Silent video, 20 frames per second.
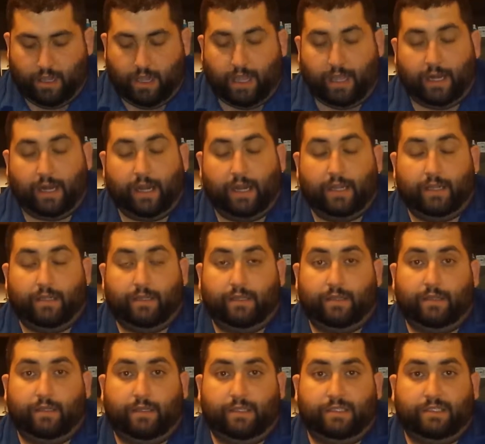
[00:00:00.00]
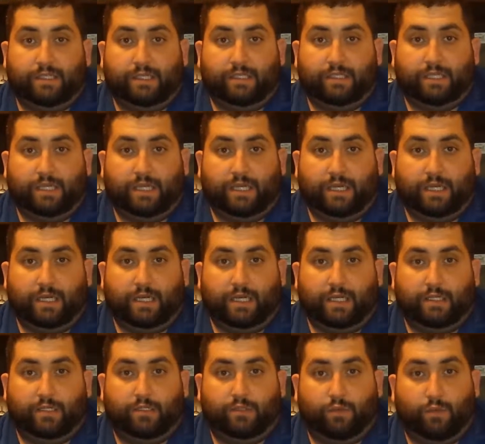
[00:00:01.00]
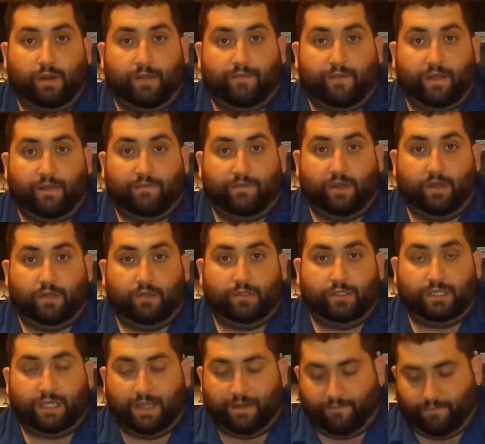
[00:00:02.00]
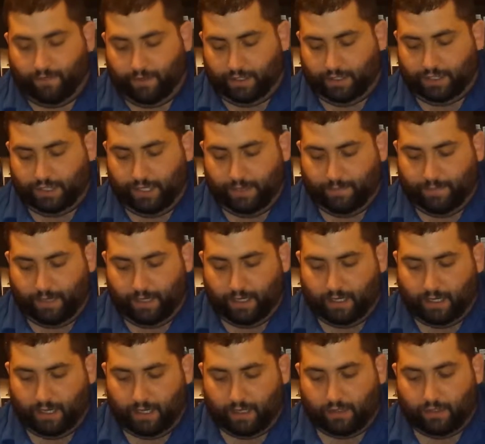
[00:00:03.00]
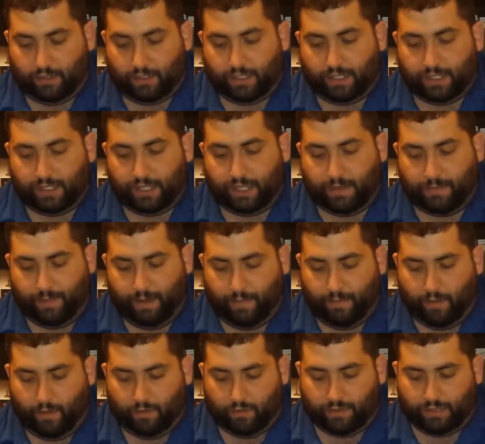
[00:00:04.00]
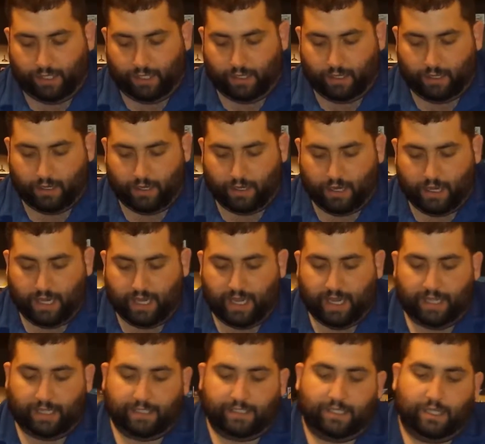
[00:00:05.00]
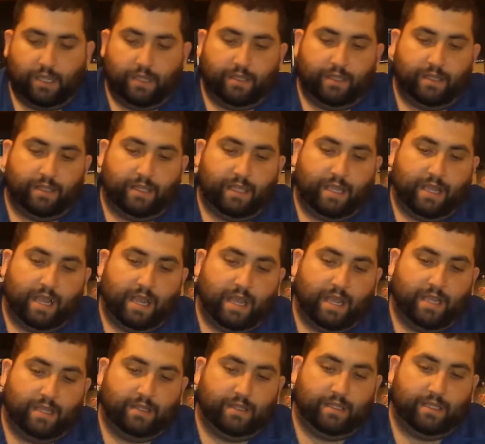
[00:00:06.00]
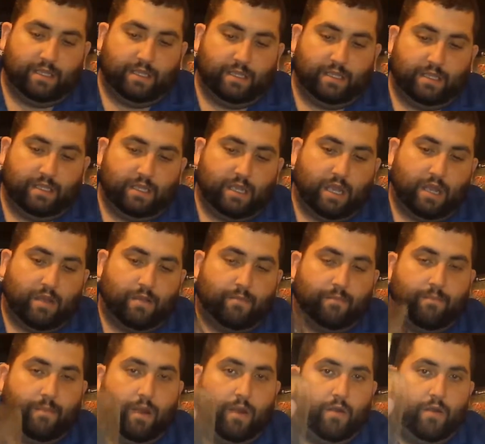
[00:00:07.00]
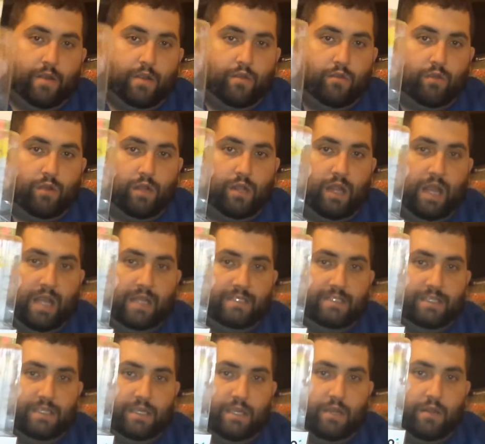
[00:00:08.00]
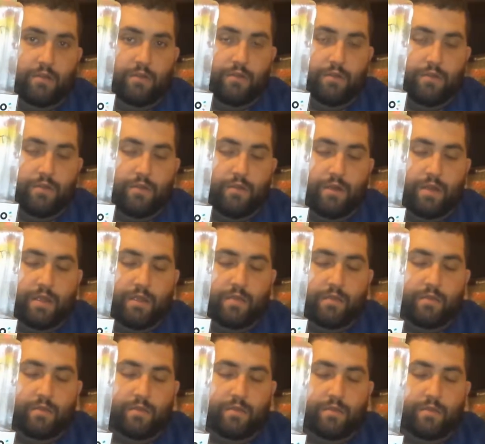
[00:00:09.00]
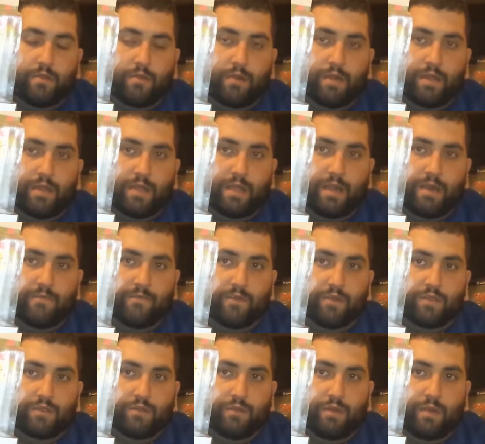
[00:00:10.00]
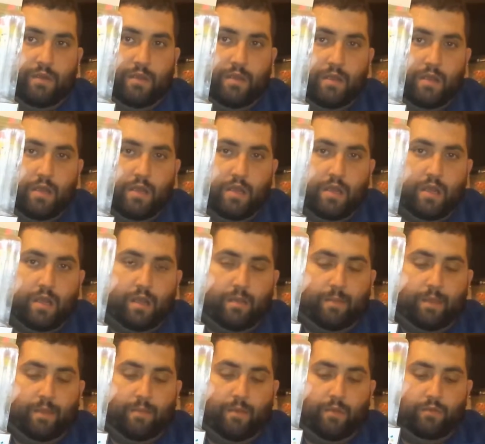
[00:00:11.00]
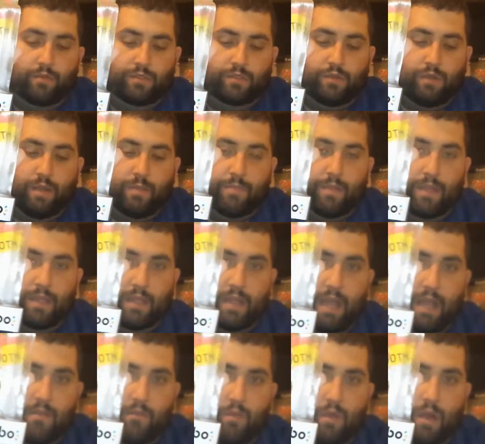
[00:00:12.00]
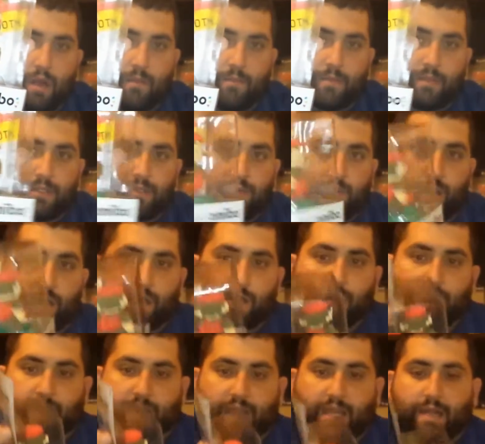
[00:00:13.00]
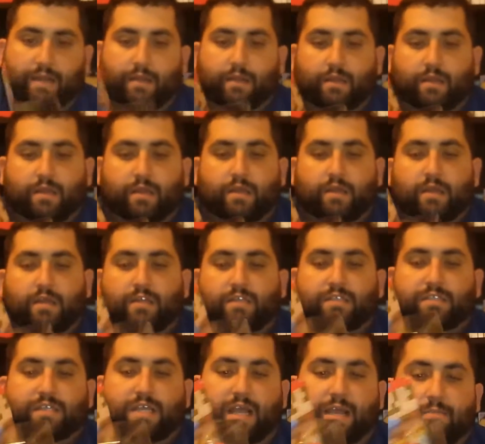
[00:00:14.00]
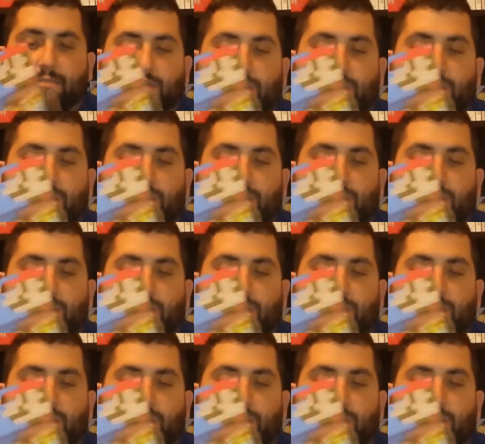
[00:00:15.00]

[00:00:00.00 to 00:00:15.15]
and since I needed $25 to get free shipping, I looked at the Amiibos and saw that they had the Mario Classic Color 30th anniversary Amiibo, so I picked that one up as well. Again, same